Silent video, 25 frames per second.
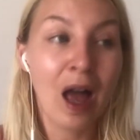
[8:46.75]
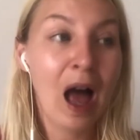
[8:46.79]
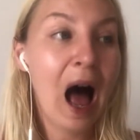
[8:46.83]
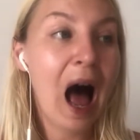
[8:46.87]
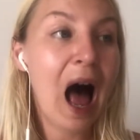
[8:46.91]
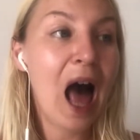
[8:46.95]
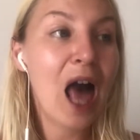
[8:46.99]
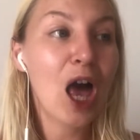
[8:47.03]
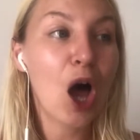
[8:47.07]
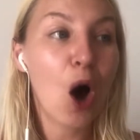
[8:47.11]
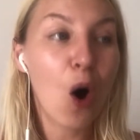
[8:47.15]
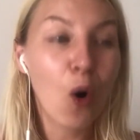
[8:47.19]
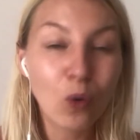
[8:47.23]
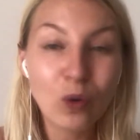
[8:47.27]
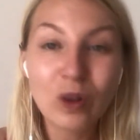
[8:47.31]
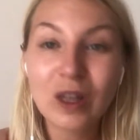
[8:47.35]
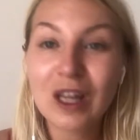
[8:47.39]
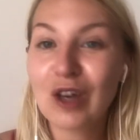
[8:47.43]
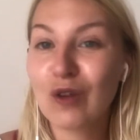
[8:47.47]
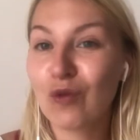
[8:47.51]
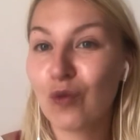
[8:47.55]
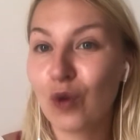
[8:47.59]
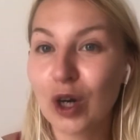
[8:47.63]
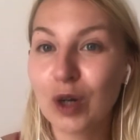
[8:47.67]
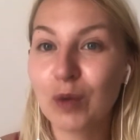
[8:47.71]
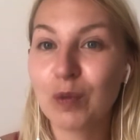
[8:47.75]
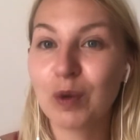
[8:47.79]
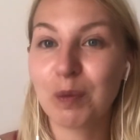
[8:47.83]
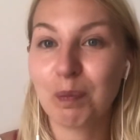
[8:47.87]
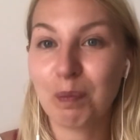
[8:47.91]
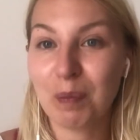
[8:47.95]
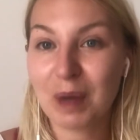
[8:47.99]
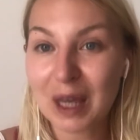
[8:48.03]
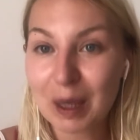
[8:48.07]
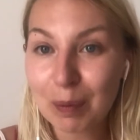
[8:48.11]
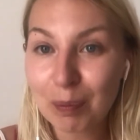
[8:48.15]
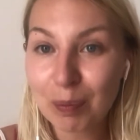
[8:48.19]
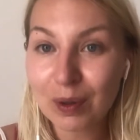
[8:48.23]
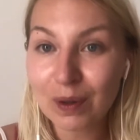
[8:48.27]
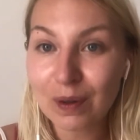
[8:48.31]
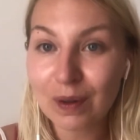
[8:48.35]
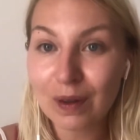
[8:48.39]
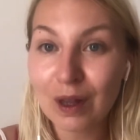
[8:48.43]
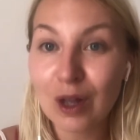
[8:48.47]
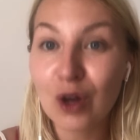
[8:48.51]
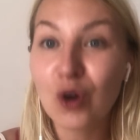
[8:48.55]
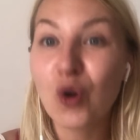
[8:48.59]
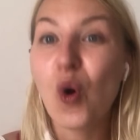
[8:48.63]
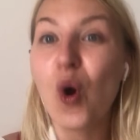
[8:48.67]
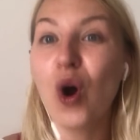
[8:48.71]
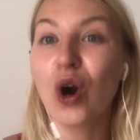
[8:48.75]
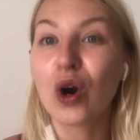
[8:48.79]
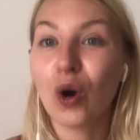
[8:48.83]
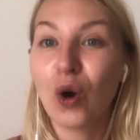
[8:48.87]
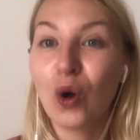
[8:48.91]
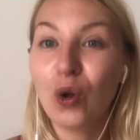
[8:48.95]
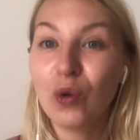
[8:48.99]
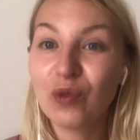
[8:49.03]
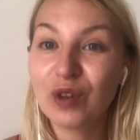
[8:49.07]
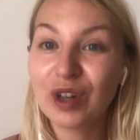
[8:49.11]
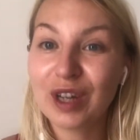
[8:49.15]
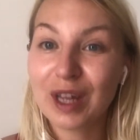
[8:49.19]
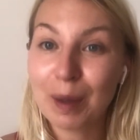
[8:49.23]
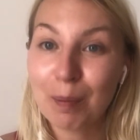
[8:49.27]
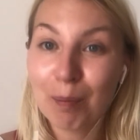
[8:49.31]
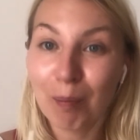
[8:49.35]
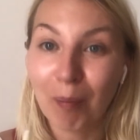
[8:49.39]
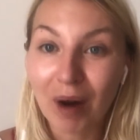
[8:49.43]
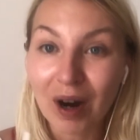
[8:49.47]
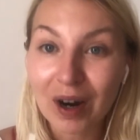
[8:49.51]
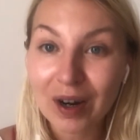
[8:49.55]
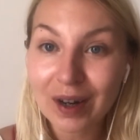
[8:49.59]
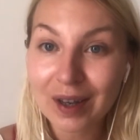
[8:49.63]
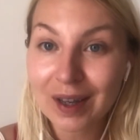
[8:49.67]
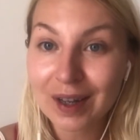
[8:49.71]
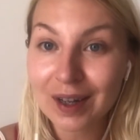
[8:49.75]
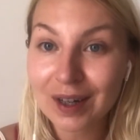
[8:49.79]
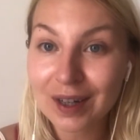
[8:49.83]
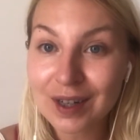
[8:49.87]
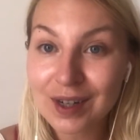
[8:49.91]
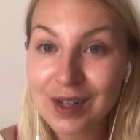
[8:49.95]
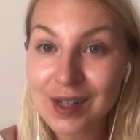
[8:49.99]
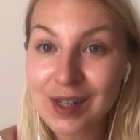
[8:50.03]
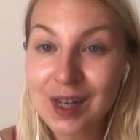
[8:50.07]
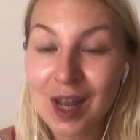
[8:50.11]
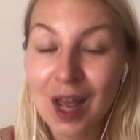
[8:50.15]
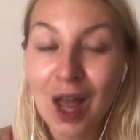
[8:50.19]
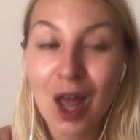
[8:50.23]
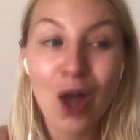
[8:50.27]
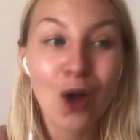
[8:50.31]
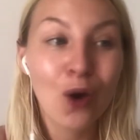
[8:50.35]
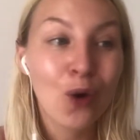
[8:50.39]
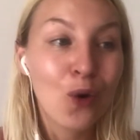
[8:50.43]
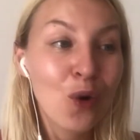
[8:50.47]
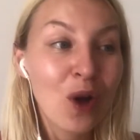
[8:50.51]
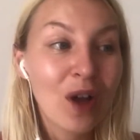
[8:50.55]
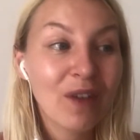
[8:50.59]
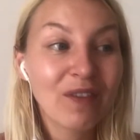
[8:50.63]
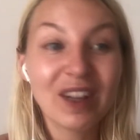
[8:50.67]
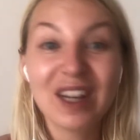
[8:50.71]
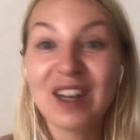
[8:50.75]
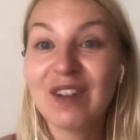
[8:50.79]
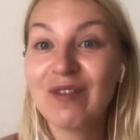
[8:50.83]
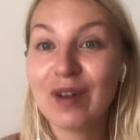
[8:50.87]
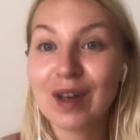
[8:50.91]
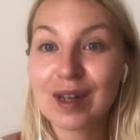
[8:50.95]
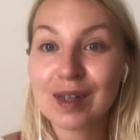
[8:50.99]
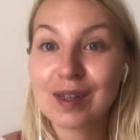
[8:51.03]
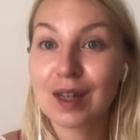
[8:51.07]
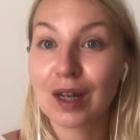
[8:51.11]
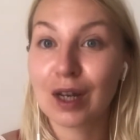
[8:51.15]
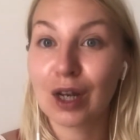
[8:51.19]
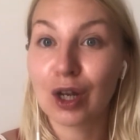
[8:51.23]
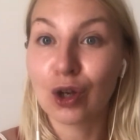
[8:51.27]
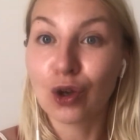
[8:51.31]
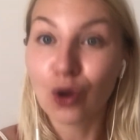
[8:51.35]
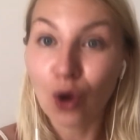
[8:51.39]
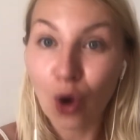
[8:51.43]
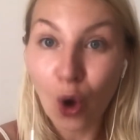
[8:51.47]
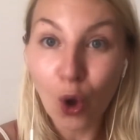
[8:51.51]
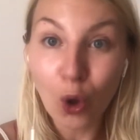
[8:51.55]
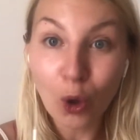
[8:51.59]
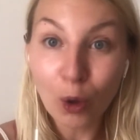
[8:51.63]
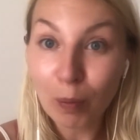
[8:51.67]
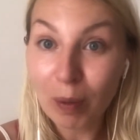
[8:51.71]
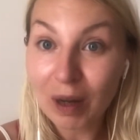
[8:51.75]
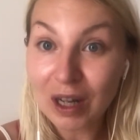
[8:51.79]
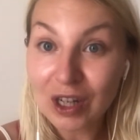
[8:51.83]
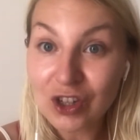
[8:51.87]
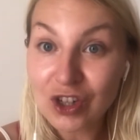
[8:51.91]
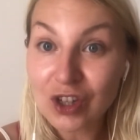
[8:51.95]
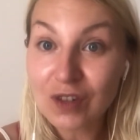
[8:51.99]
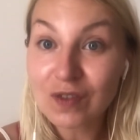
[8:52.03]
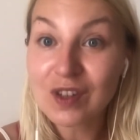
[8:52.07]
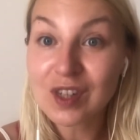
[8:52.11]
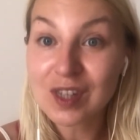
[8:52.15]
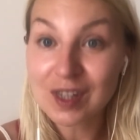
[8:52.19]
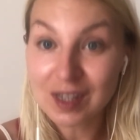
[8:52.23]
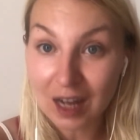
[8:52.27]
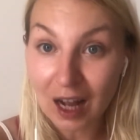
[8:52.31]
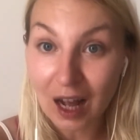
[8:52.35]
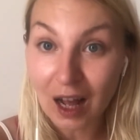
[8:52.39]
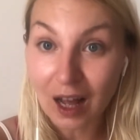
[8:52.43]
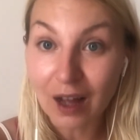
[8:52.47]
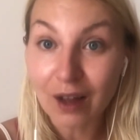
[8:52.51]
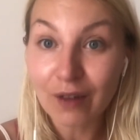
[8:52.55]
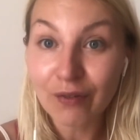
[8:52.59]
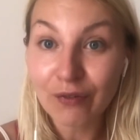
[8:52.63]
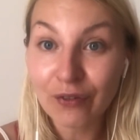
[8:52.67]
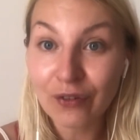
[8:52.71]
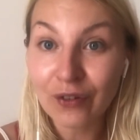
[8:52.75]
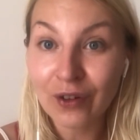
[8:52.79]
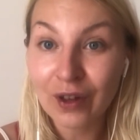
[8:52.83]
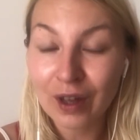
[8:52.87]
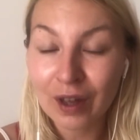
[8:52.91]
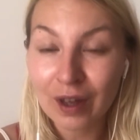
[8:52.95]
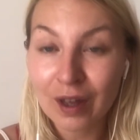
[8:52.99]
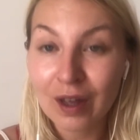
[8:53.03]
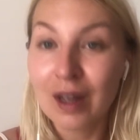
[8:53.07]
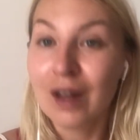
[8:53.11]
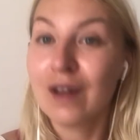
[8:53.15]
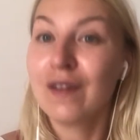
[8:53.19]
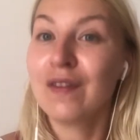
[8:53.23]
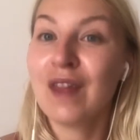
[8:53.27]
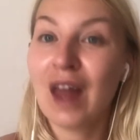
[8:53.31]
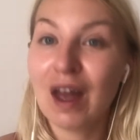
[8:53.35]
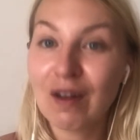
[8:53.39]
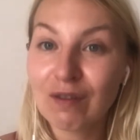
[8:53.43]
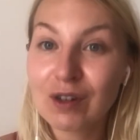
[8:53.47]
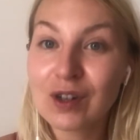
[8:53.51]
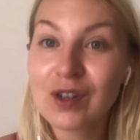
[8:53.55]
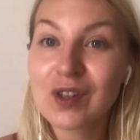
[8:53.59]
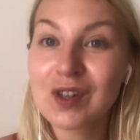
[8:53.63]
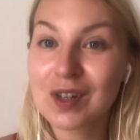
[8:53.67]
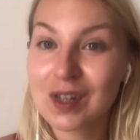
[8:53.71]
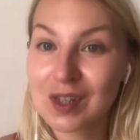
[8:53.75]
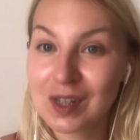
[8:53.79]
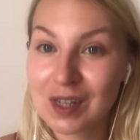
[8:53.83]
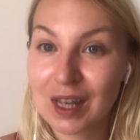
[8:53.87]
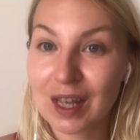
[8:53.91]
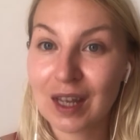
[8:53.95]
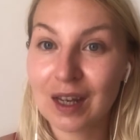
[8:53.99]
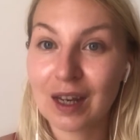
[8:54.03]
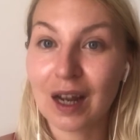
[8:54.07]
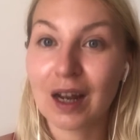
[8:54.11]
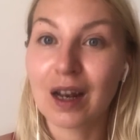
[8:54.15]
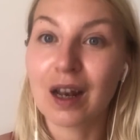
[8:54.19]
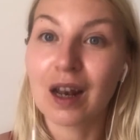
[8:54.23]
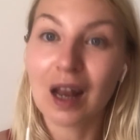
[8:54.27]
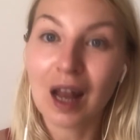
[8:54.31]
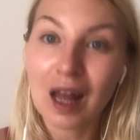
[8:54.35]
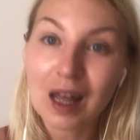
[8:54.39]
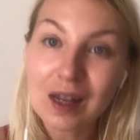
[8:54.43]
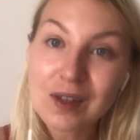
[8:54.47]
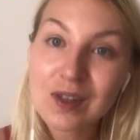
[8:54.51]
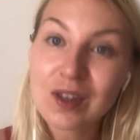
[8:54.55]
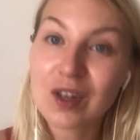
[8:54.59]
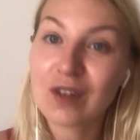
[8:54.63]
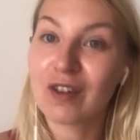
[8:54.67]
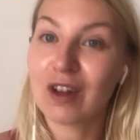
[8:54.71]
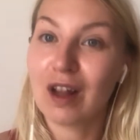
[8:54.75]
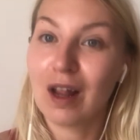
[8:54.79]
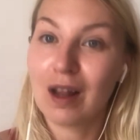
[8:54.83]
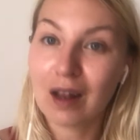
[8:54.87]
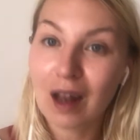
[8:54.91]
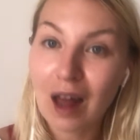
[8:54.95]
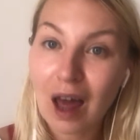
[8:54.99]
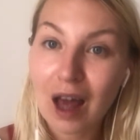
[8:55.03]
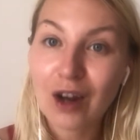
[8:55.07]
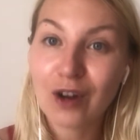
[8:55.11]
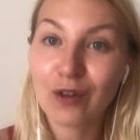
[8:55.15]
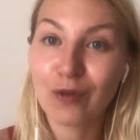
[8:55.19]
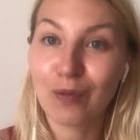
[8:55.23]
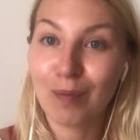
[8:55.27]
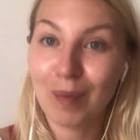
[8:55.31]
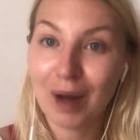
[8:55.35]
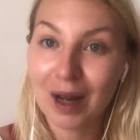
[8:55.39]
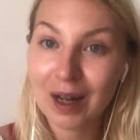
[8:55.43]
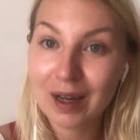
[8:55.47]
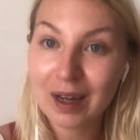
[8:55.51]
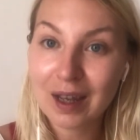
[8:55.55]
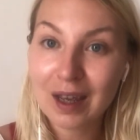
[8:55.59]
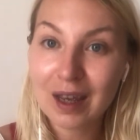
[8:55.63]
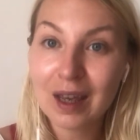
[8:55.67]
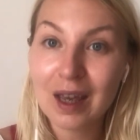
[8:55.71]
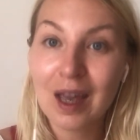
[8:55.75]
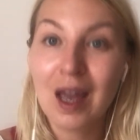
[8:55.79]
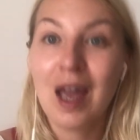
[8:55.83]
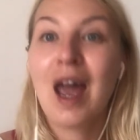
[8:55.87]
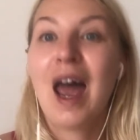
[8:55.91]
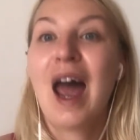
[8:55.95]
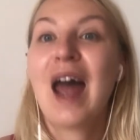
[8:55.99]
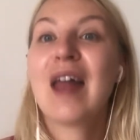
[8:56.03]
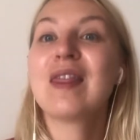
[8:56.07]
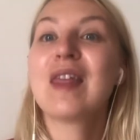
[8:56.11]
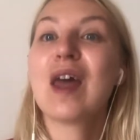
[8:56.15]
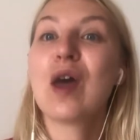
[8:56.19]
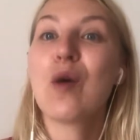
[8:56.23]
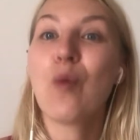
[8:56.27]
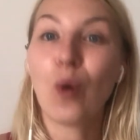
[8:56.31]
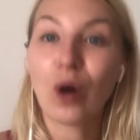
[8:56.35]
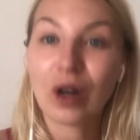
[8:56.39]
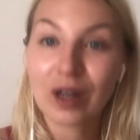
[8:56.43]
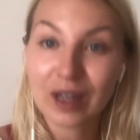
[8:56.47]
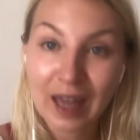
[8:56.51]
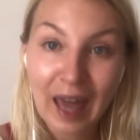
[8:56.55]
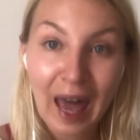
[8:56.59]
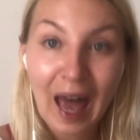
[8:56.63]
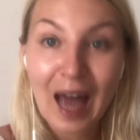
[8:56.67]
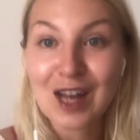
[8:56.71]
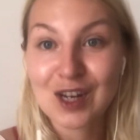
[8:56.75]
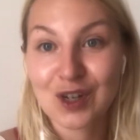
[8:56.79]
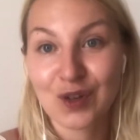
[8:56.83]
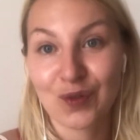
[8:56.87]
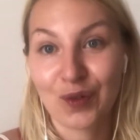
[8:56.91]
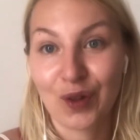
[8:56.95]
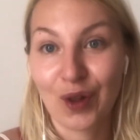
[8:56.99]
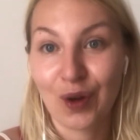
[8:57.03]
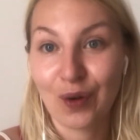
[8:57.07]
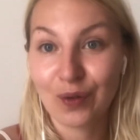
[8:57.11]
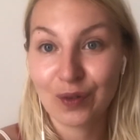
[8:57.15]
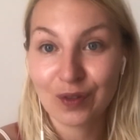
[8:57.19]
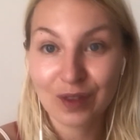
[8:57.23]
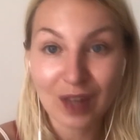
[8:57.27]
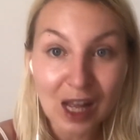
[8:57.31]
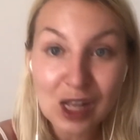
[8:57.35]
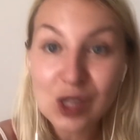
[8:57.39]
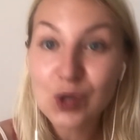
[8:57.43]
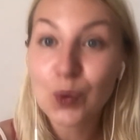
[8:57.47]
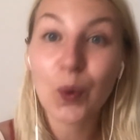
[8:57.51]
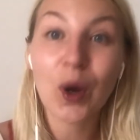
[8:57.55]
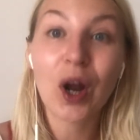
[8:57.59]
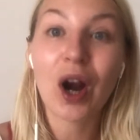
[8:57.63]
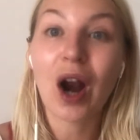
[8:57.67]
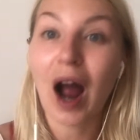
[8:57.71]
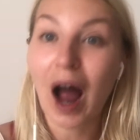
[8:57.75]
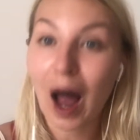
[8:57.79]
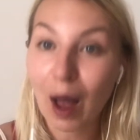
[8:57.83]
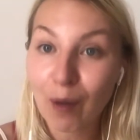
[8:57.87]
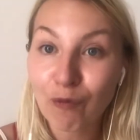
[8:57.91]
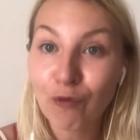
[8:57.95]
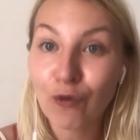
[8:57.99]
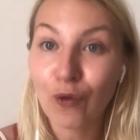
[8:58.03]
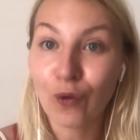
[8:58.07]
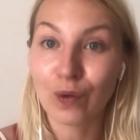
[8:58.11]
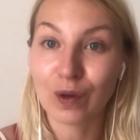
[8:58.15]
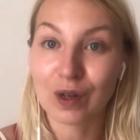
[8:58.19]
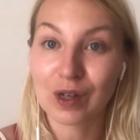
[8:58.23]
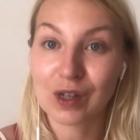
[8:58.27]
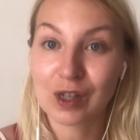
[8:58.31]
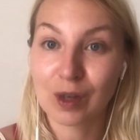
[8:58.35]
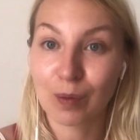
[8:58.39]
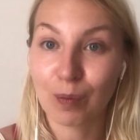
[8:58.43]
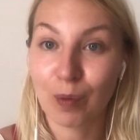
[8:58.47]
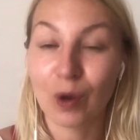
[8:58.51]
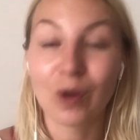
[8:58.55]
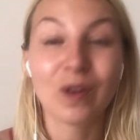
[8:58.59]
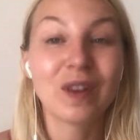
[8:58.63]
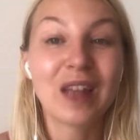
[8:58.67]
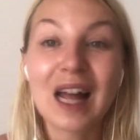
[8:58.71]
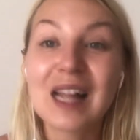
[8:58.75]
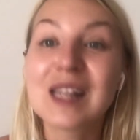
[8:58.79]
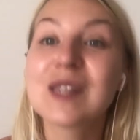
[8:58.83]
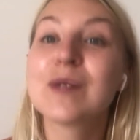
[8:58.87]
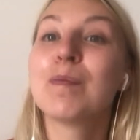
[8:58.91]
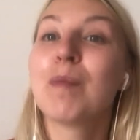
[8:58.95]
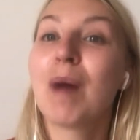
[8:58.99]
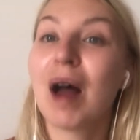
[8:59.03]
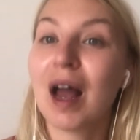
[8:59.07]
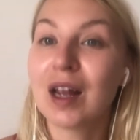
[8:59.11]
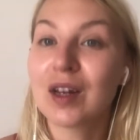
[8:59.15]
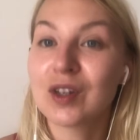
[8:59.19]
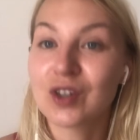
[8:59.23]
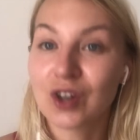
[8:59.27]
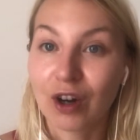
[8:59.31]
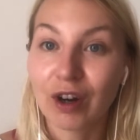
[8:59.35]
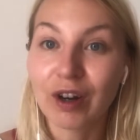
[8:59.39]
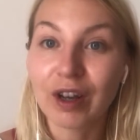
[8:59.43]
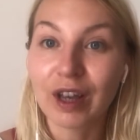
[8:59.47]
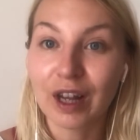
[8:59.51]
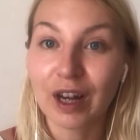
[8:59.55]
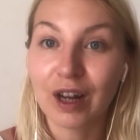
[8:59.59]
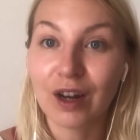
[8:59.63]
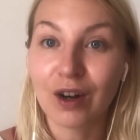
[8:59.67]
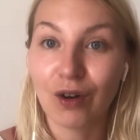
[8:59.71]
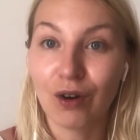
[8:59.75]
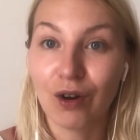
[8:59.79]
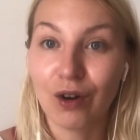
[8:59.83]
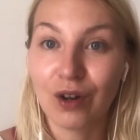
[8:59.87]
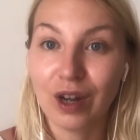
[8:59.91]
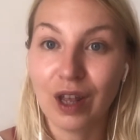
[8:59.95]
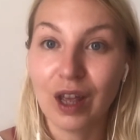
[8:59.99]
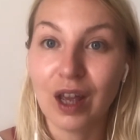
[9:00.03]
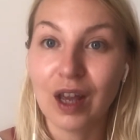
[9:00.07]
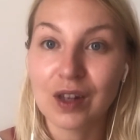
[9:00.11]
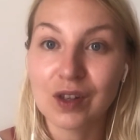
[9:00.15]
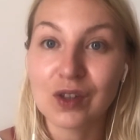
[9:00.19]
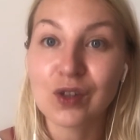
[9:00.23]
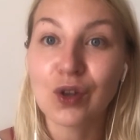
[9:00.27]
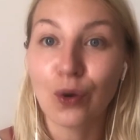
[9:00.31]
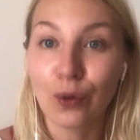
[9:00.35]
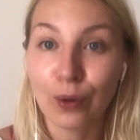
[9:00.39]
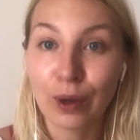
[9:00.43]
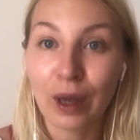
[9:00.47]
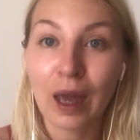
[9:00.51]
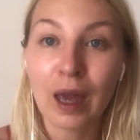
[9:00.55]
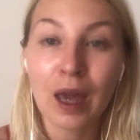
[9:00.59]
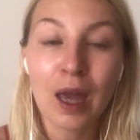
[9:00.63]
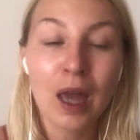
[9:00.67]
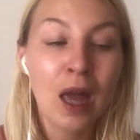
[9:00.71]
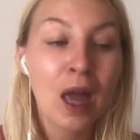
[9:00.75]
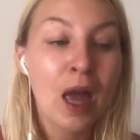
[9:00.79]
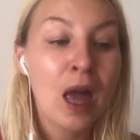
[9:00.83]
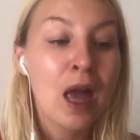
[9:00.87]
I only work with people who are already marketers, who have invested in a whole bunch of stuff, never succeeded, lost a lot of money, and they want cash flow. That's what I'm focused upon. That's my targeted audience, okay?